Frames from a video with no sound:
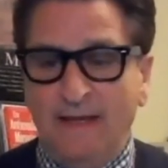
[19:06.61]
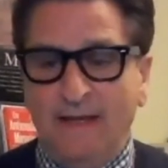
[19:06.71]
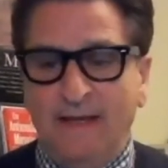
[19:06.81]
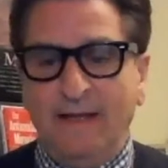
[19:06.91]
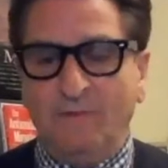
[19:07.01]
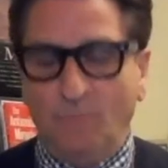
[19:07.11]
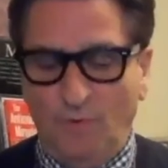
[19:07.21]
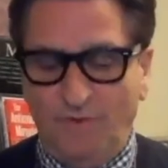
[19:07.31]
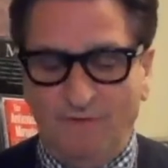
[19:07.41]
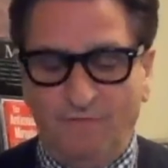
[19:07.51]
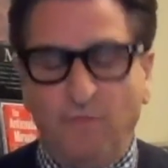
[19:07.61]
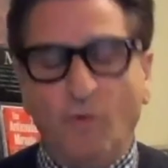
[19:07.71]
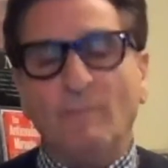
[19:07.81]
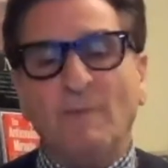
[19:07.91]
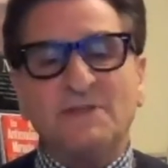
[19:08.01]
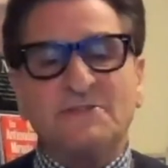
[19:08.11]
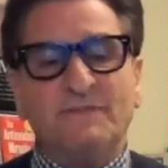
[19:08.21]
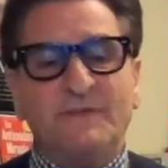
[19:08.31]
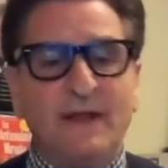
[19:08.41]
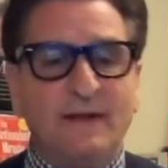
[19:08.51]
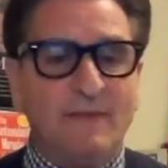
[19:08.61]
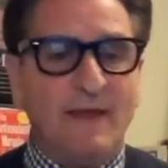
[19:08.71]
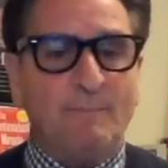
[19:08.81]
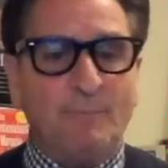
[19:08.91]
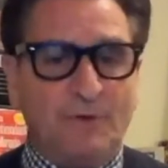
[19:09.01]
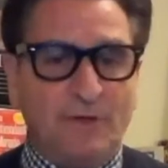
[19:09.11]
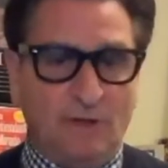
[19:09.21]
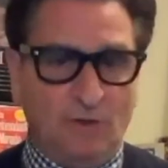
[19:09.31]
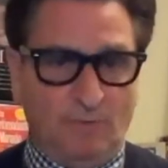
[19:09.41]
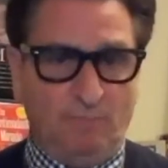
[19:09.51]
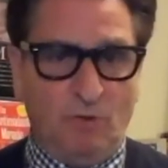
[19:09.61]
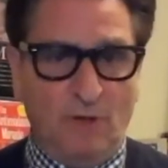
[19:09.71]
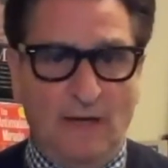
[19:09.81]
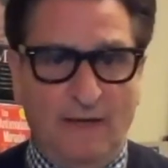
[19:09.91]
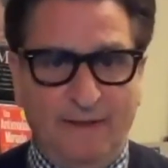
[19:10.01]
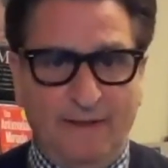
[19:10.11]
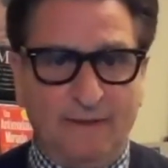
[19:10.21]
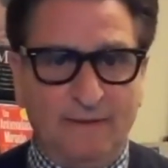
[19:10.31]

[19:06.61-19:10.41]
And within 4 months of taking that particular product,